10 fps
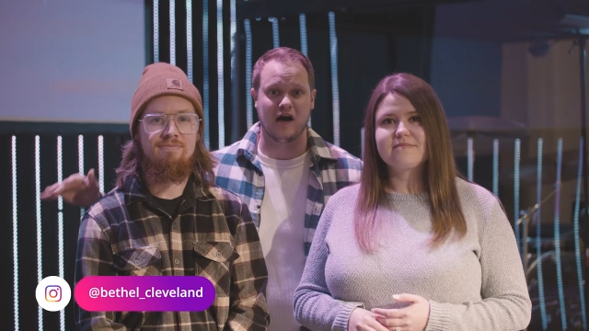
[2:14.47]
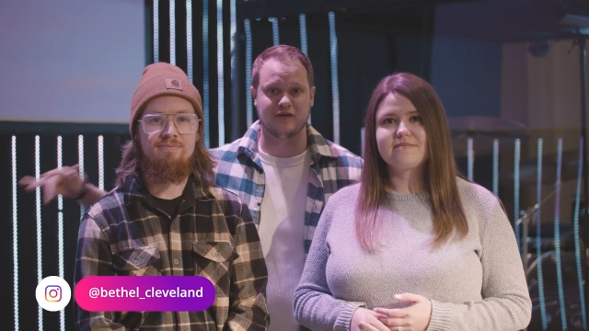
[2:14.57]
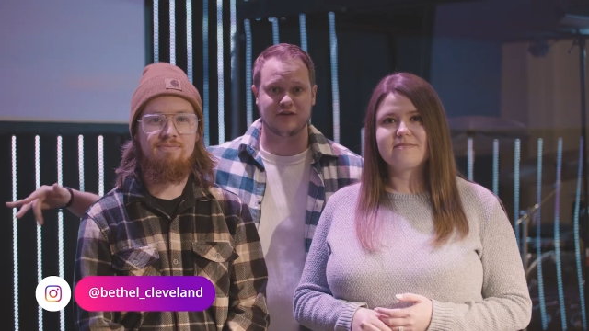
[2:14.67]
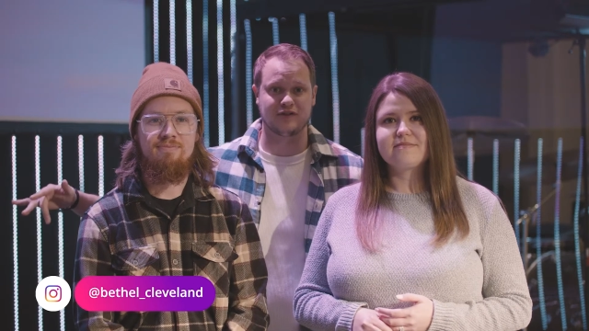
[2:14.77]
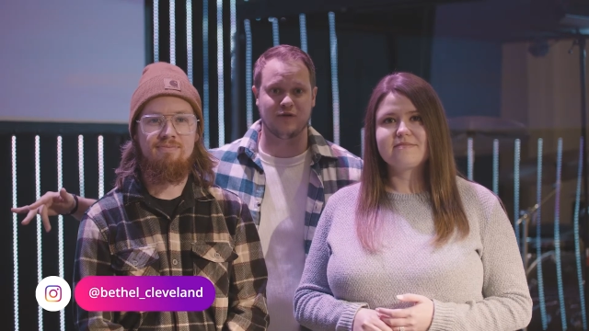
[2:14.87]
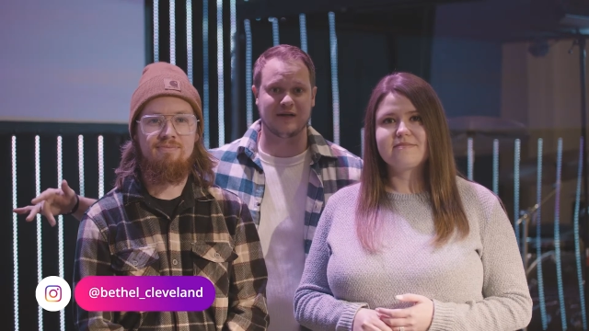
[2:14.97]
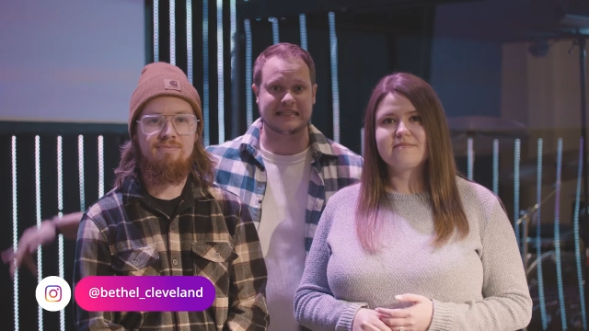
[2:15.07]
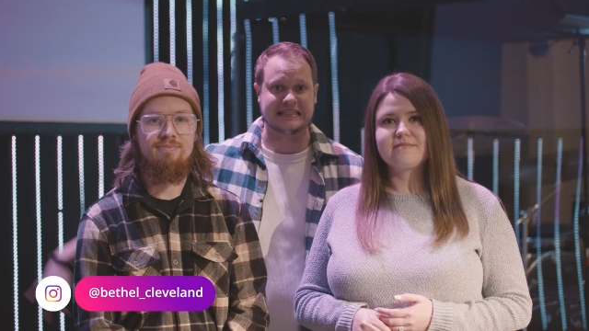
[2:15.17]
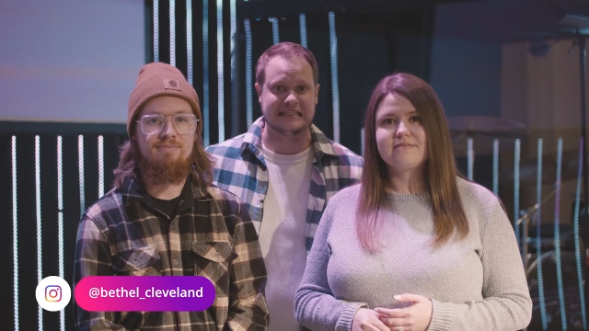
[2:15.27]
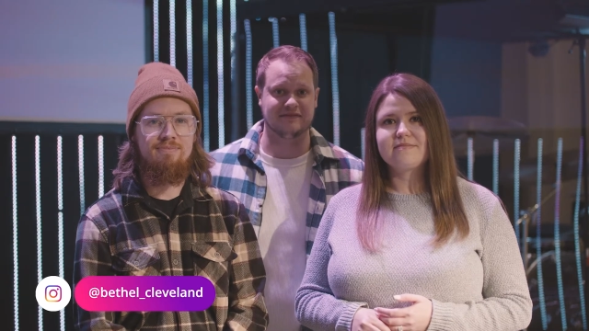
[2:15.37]
Speaker 1: underscore
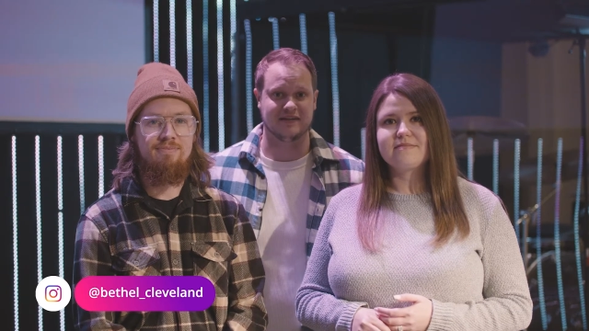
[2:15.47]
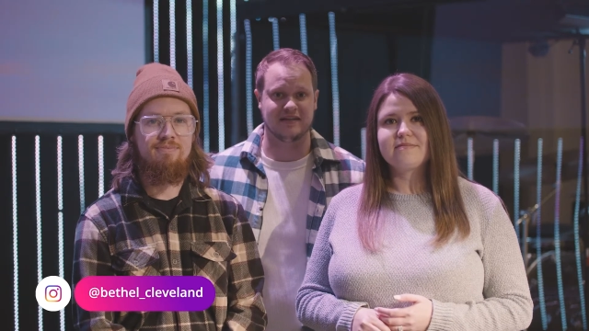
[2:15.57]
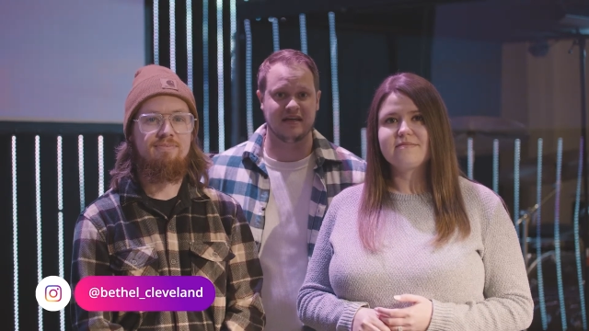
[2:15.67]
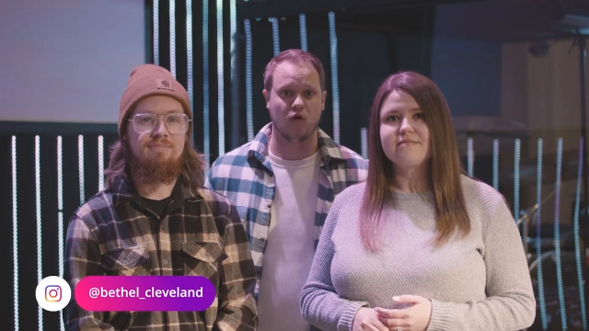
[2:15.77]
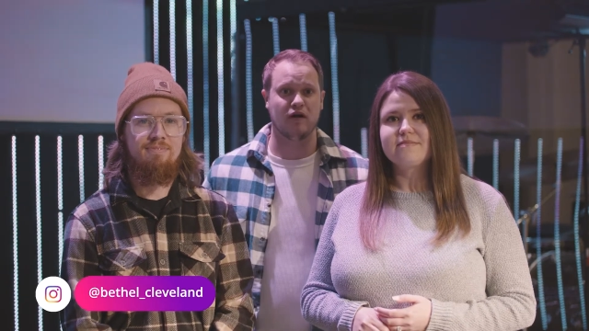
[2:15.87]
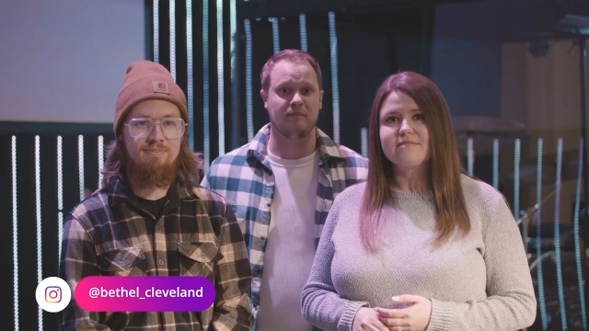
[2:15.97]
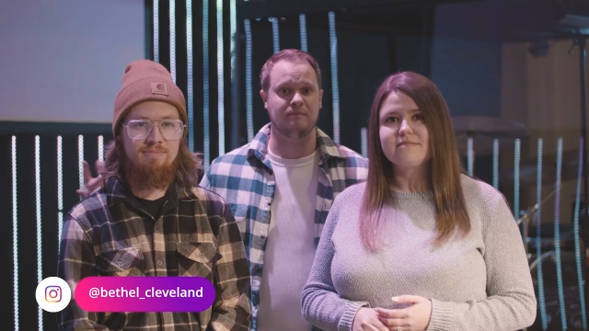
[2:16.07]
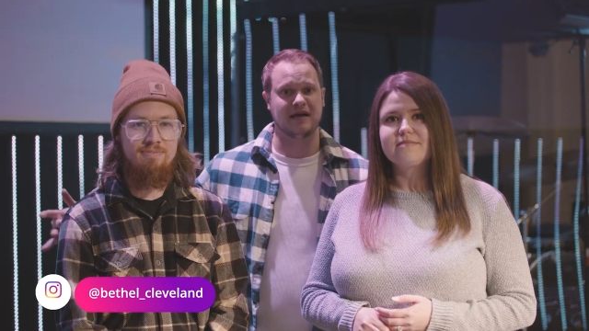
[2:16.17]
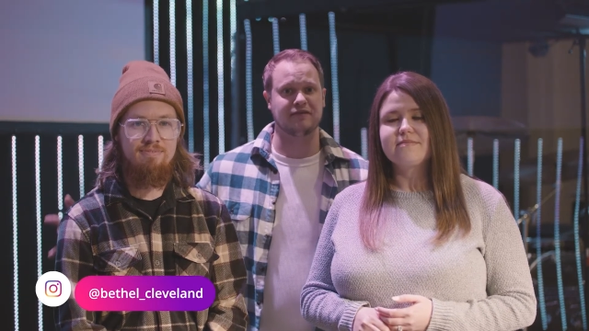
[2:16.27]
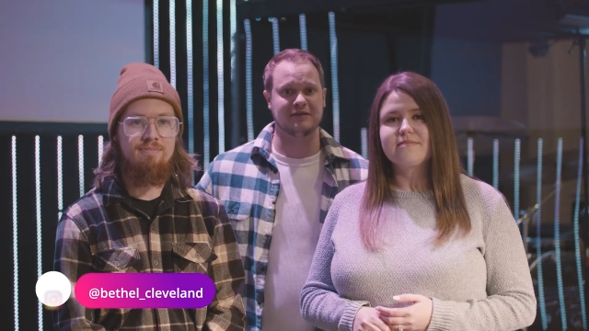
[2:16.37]
Cleveland or
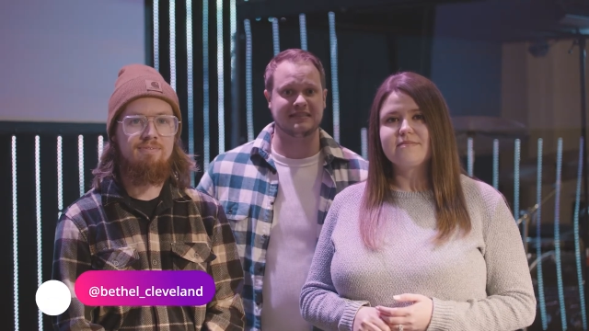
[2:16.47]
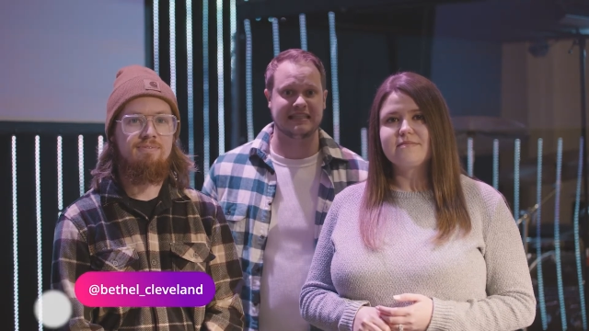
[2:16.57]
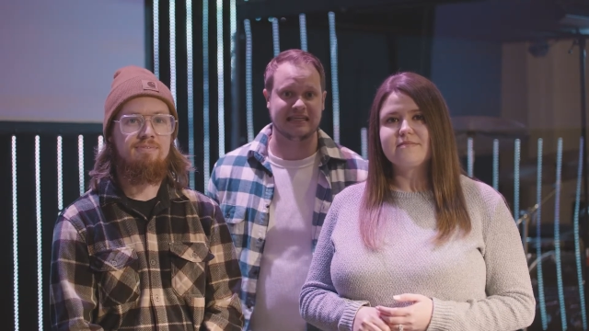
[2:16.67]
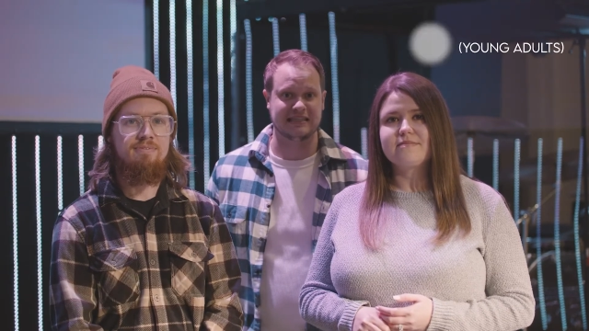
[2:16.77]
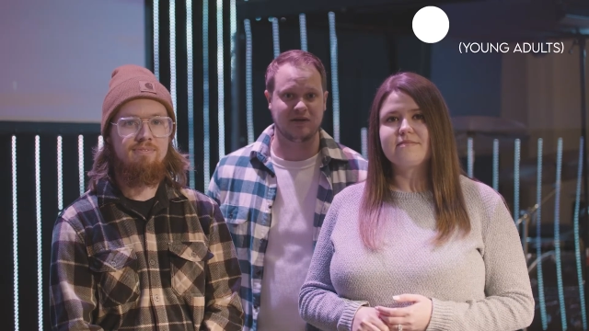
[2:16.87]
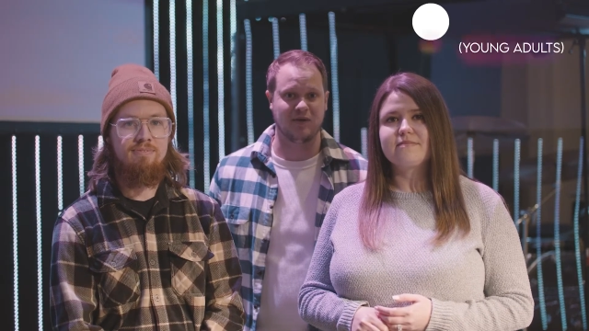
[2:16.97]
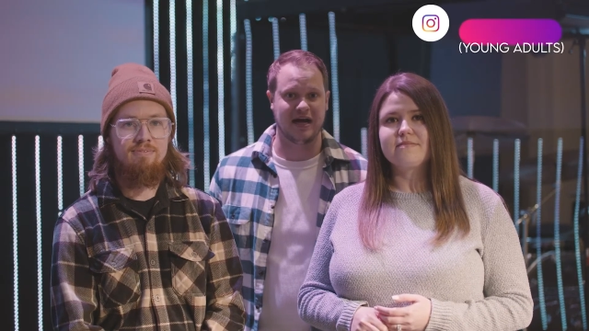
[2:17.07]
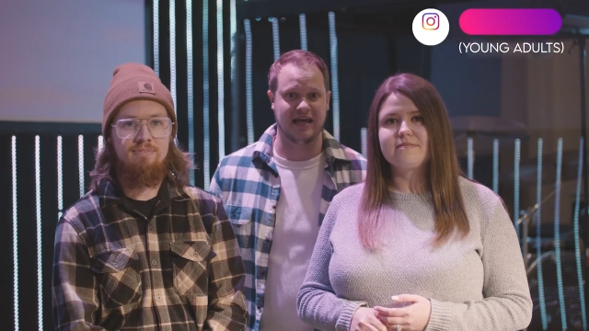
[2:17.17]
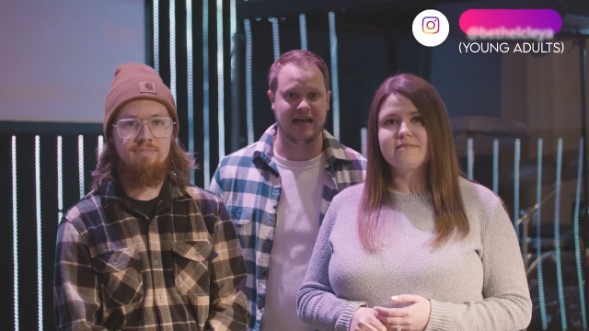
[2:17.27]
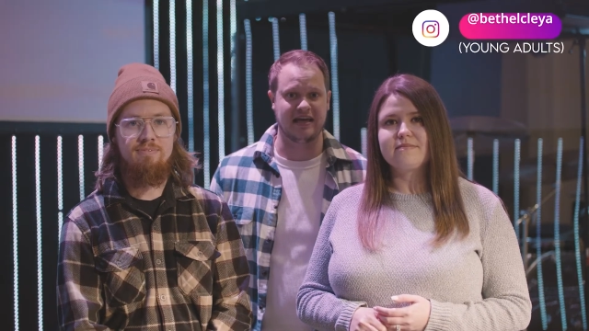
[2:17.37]
Bethel
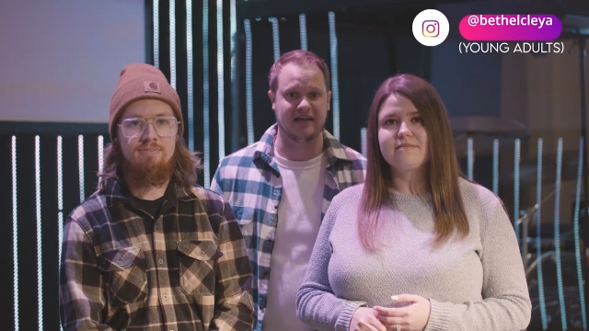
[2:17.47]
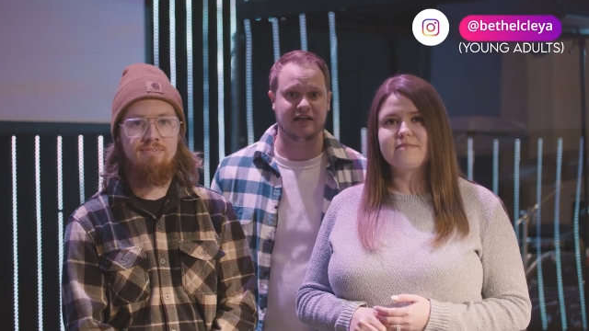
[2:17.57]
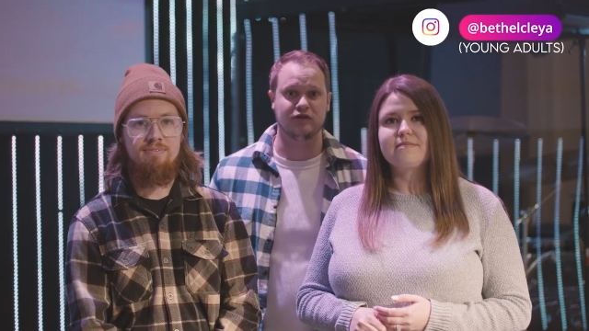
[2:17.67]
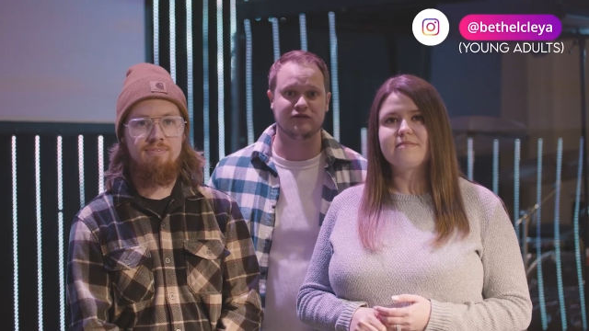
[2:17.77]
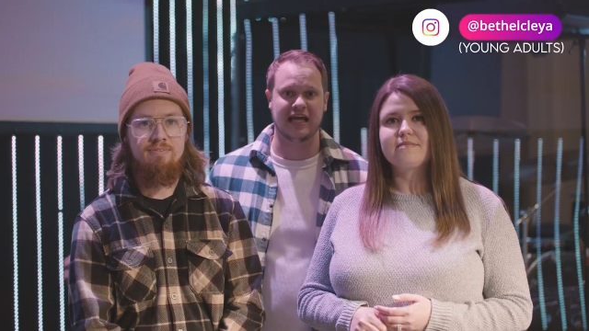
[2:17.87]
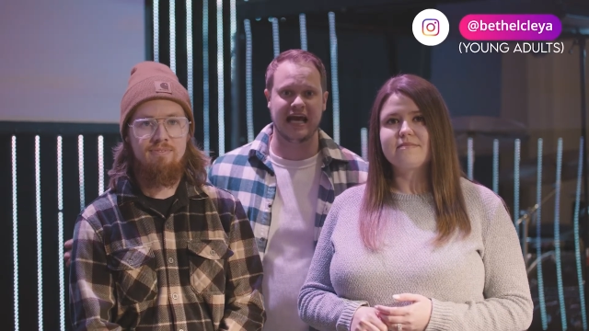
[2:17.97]
CLEYA. Use the